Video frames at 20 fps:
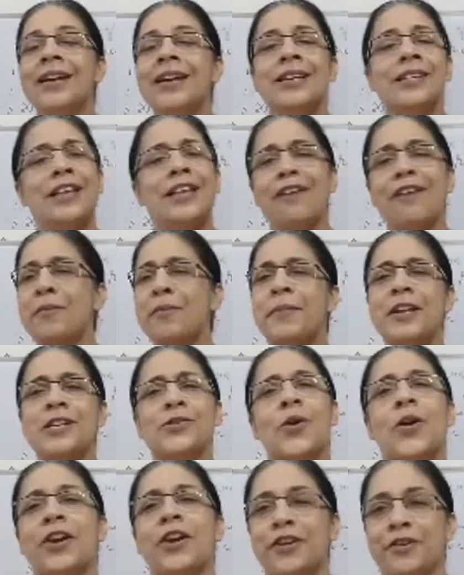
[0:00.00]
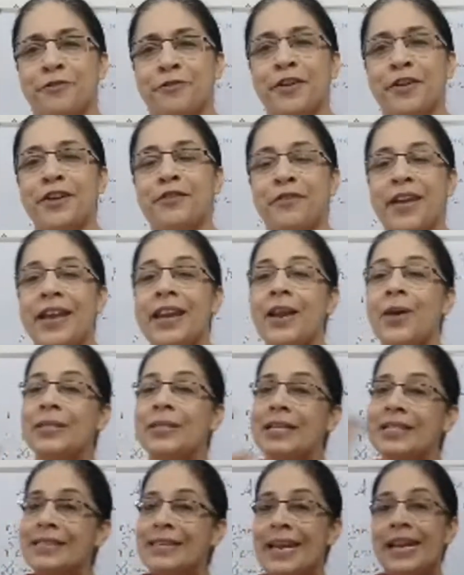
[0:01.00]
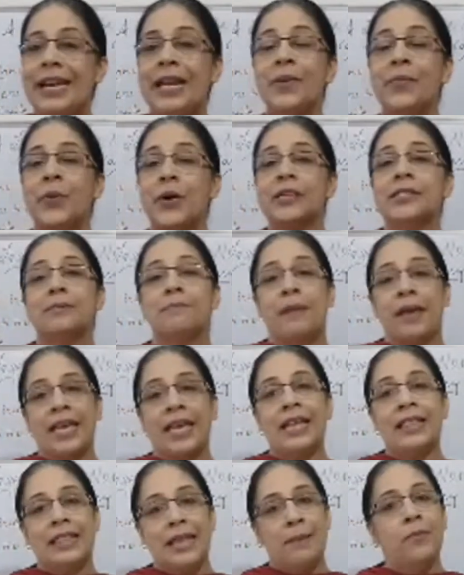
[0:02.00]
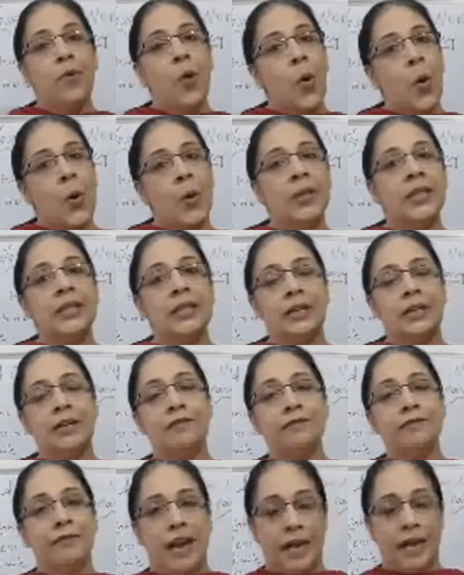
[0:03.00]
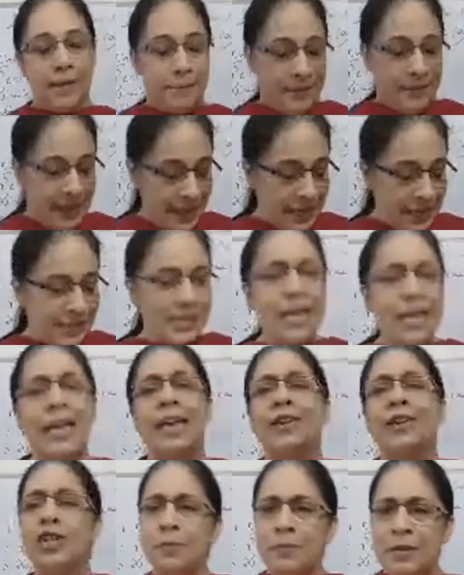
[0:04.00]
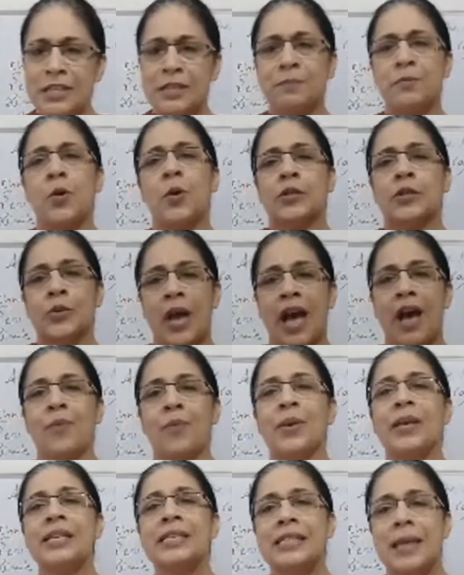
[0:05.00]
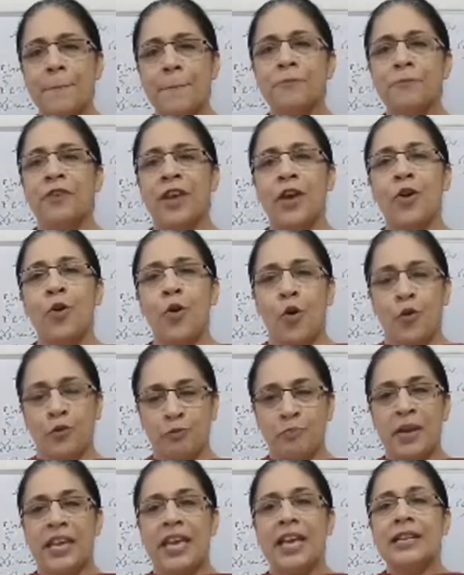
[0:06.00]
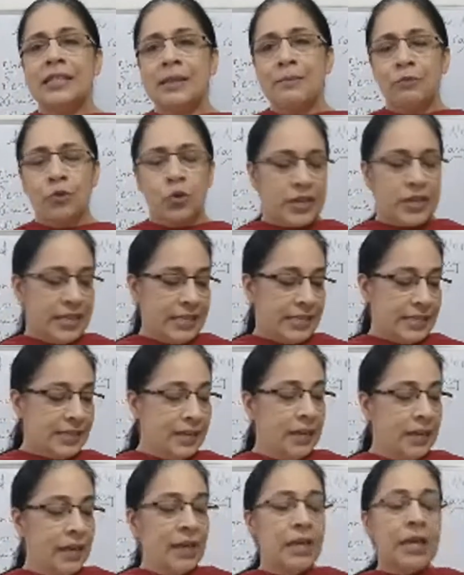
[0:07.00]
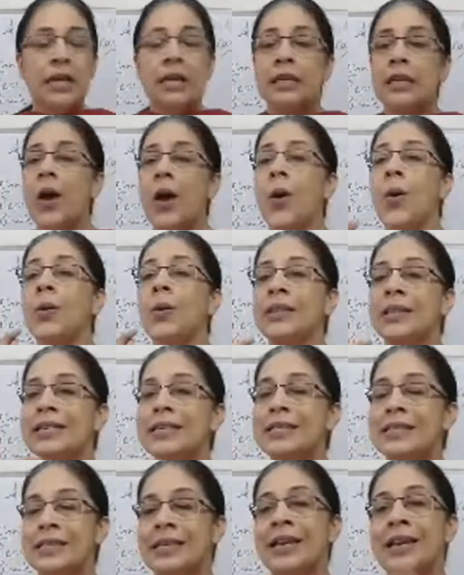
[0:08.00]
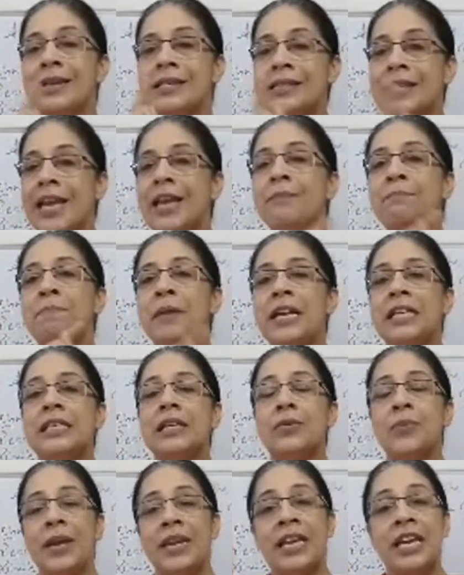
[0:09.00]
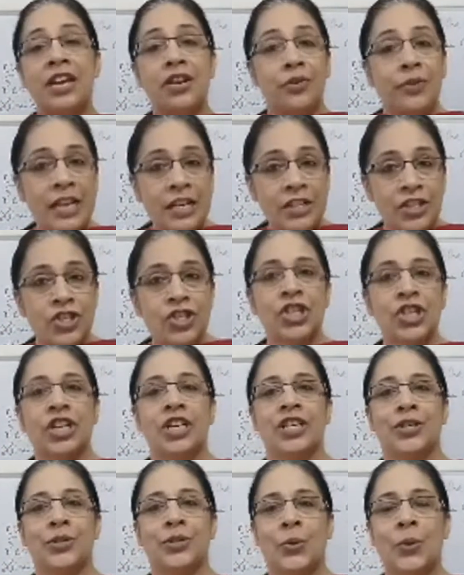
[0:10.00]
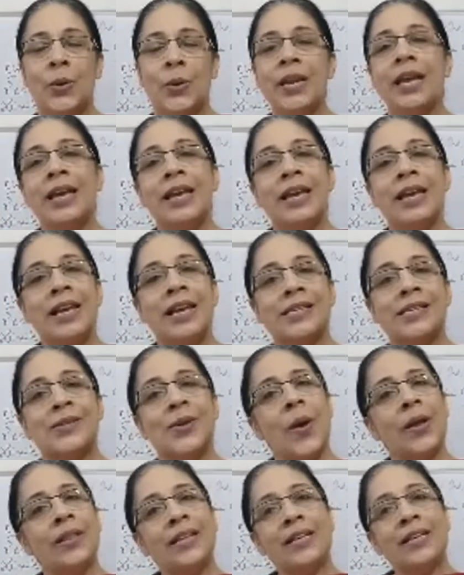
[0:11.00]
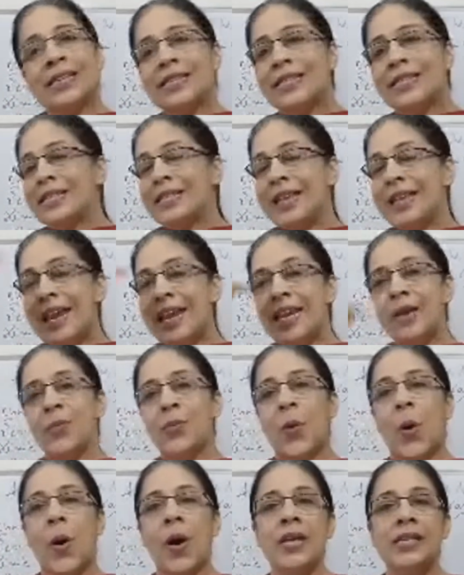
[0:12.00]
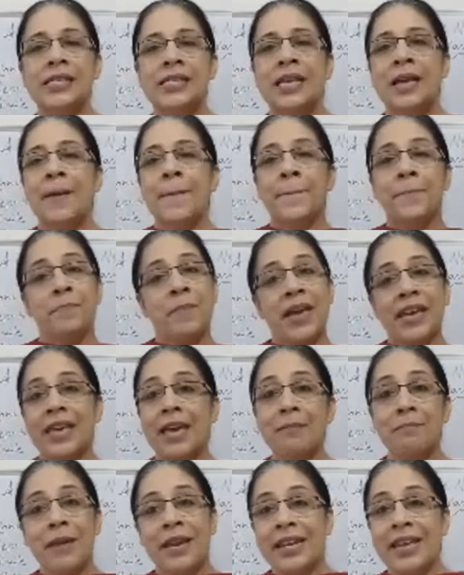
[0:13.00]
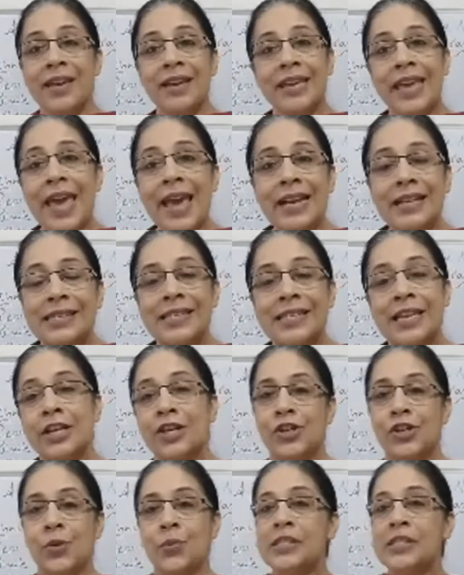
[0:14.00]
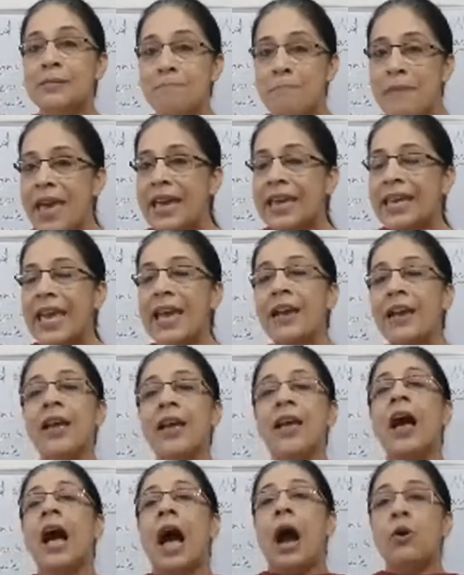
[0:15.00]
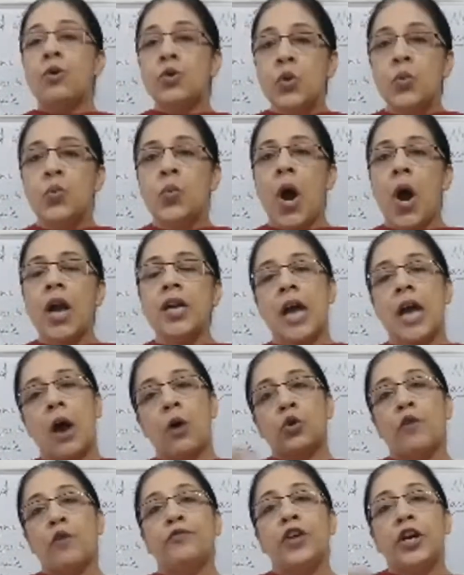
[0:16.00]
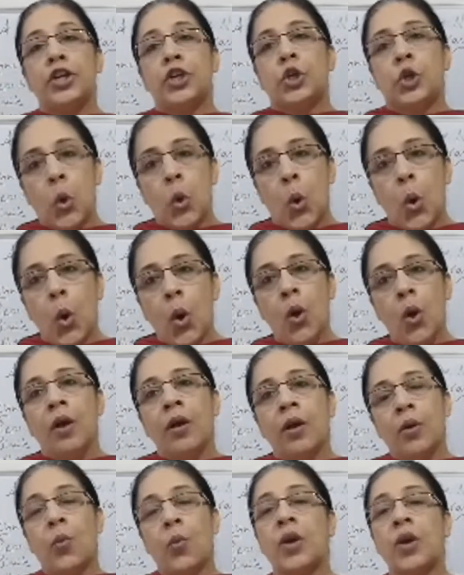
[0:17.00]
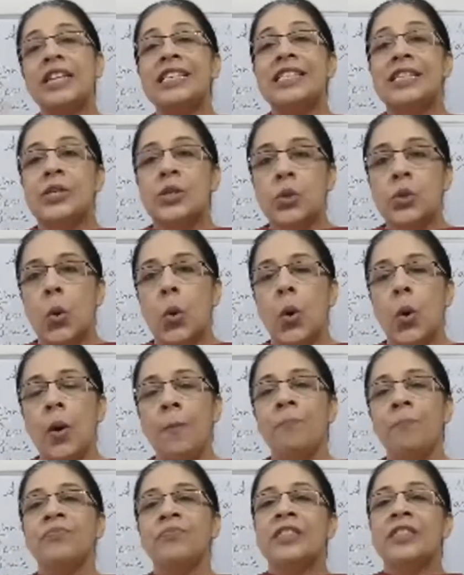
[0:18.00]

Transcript: Everybody's got a different way. Now this lady was baking them on the fireplace. She must be also having some way of making some utensil. Now this Saint Peter, when he reached her door, he saw this lady was making many cakes. She was making out of what? Out of the dough. What is dough?